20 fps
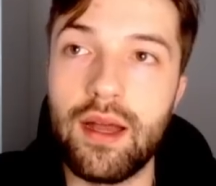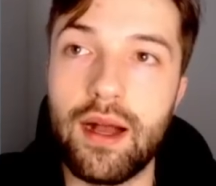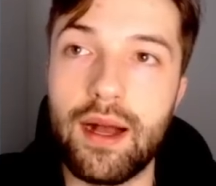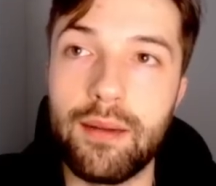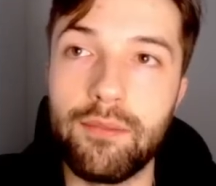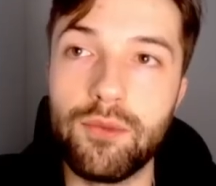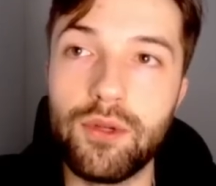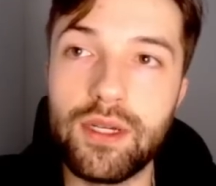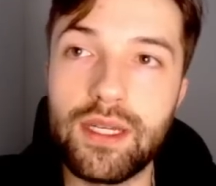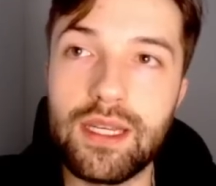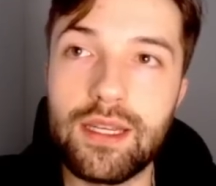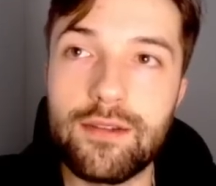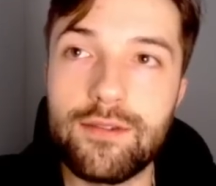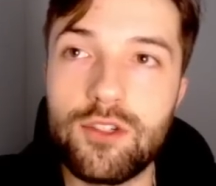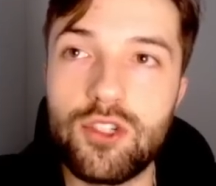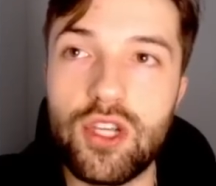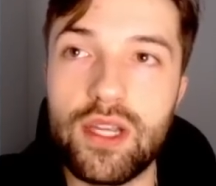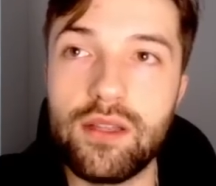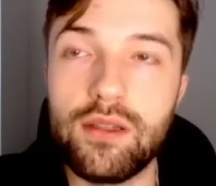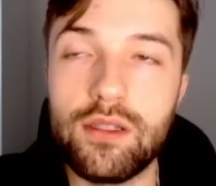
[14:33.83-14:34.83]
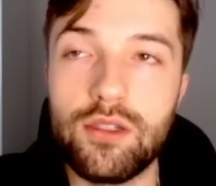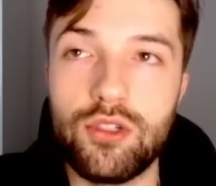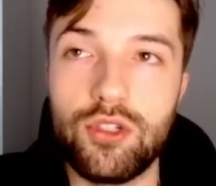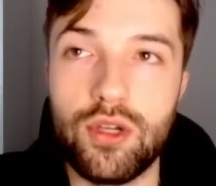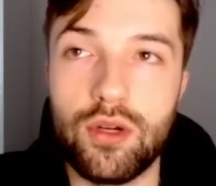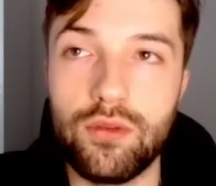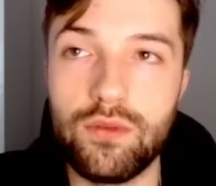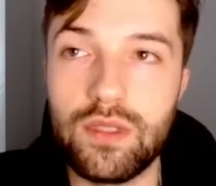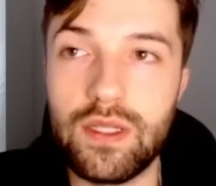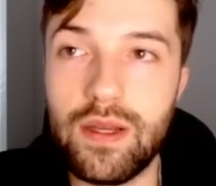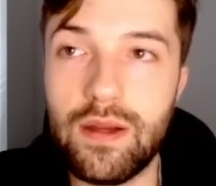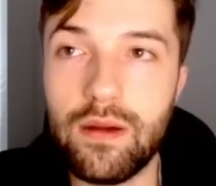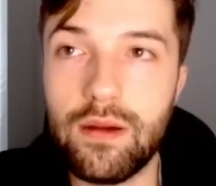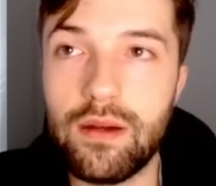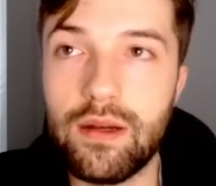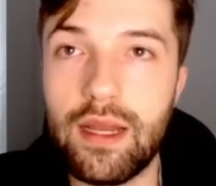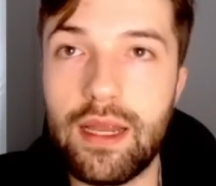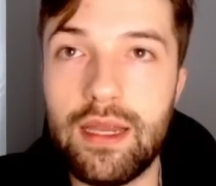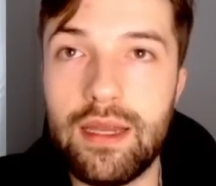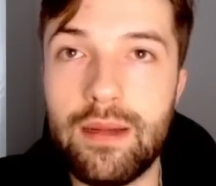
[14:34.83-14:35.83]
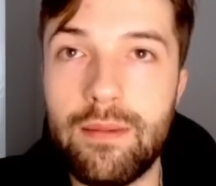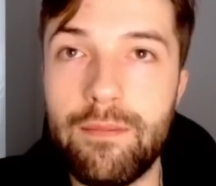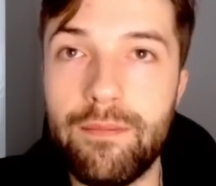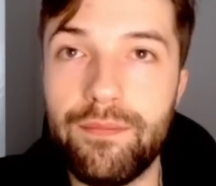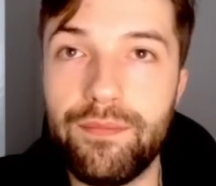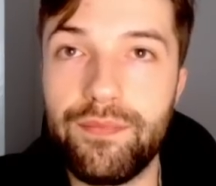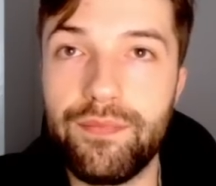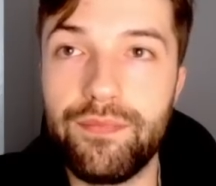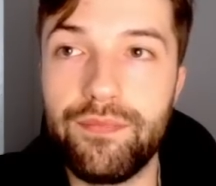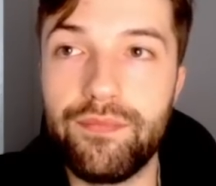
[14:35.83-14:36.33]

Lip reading: I'm looking at Jalen Jones here, and